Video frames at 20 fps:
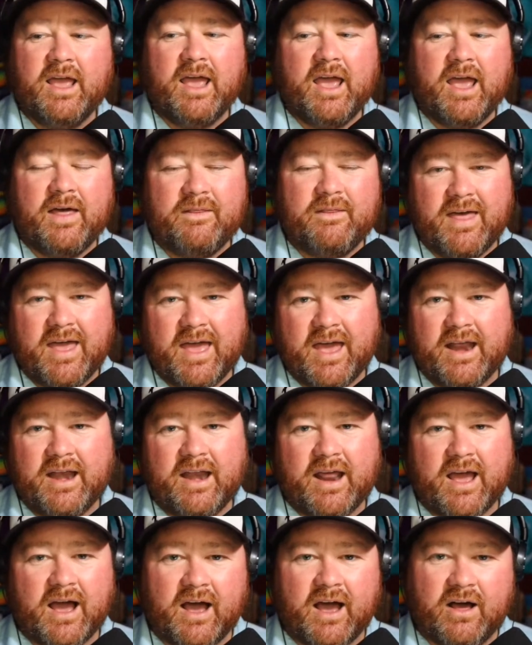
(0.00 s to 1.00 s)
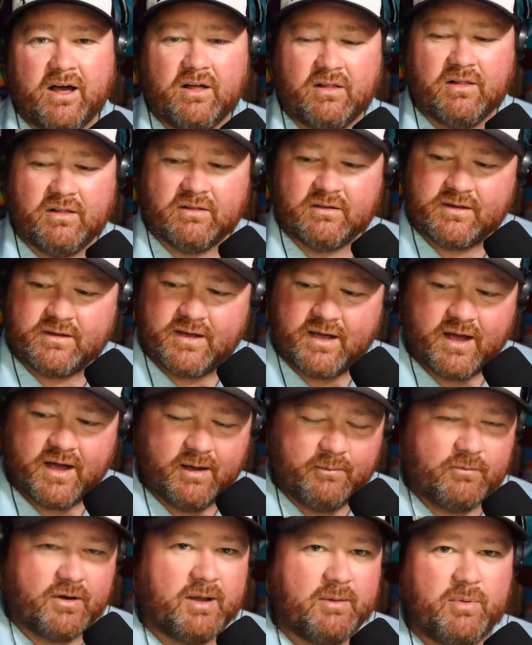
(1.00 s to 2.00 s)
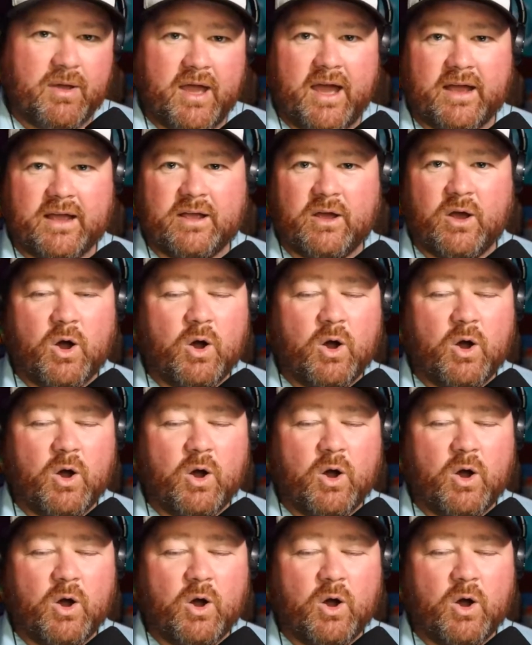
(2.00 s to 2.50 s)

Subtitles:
And then I'll come right back,